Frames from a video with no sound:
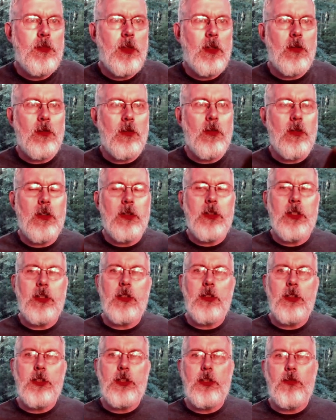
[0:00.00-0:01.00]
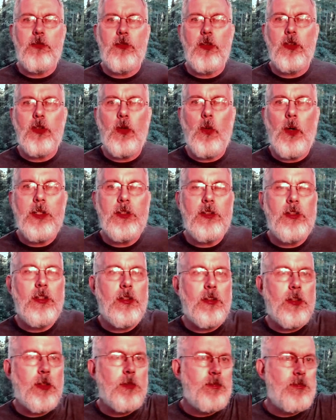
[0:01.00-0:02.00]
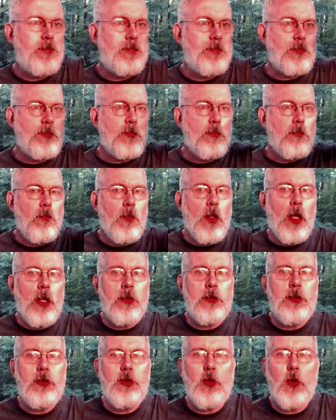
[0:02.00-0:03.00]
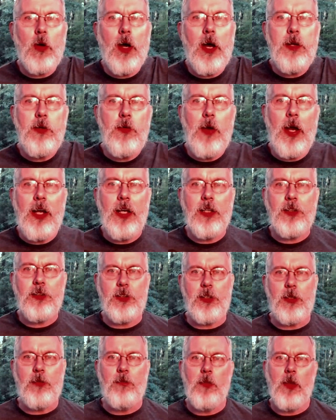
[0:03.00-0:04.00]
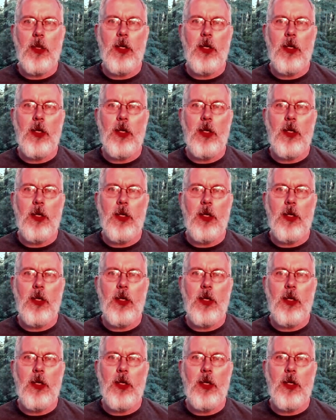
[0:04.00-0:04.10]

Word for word: longish list of good questions to try to answer.